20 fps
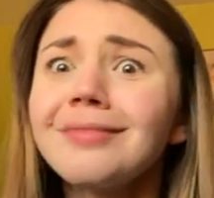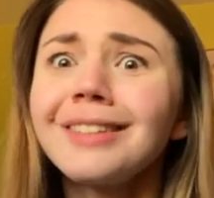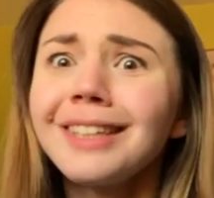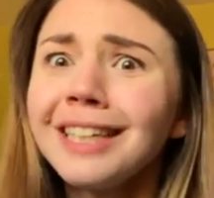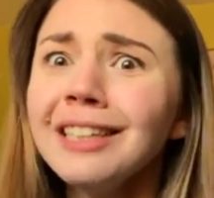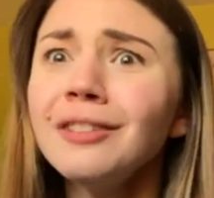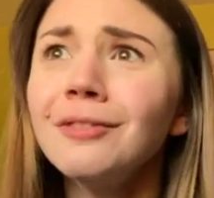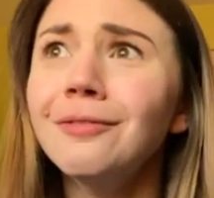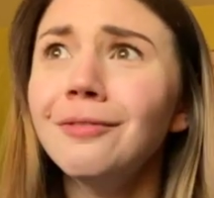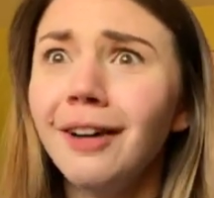
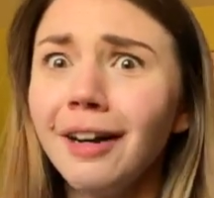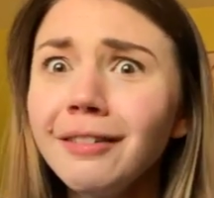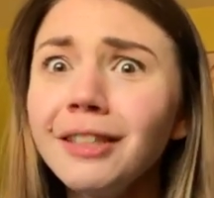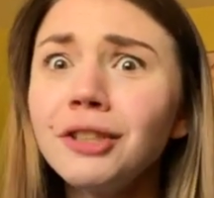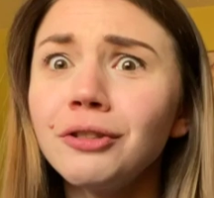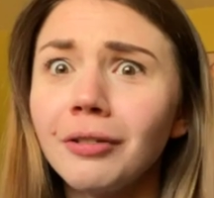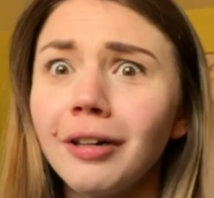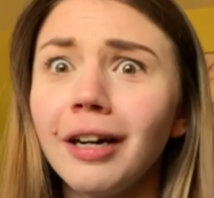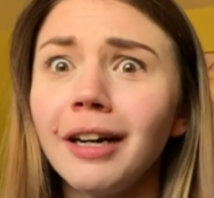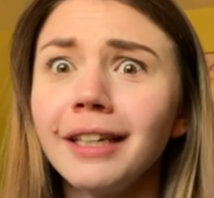It's very
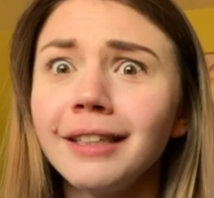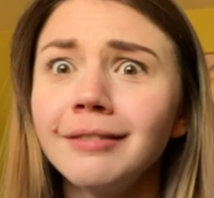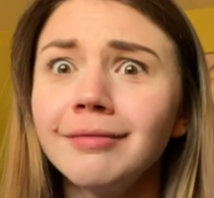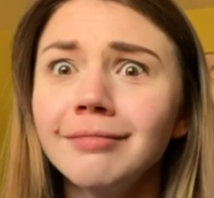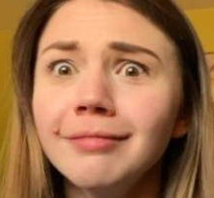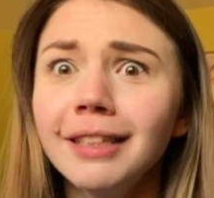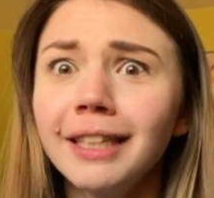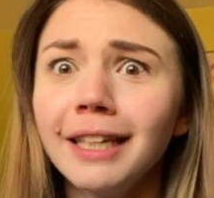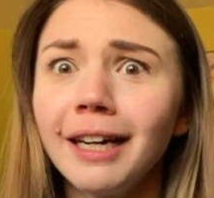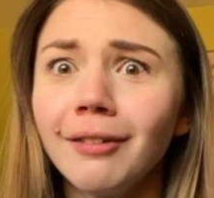dry
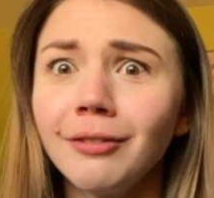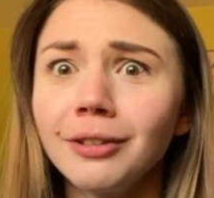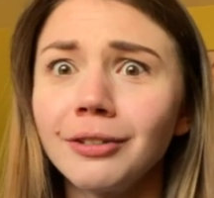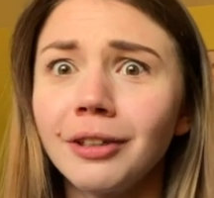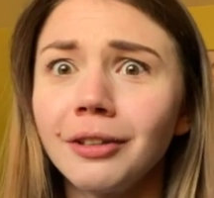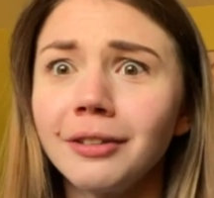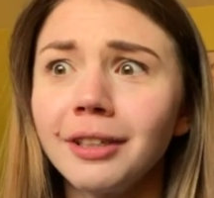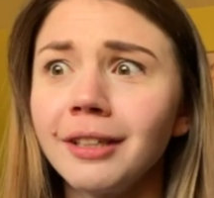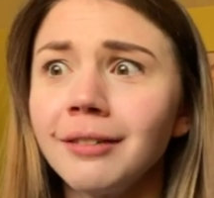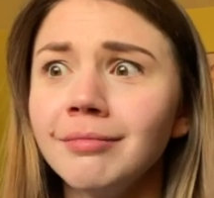in
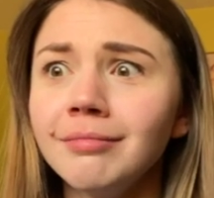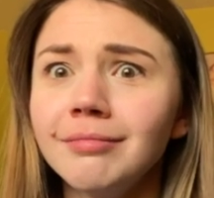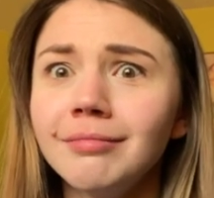Arizona.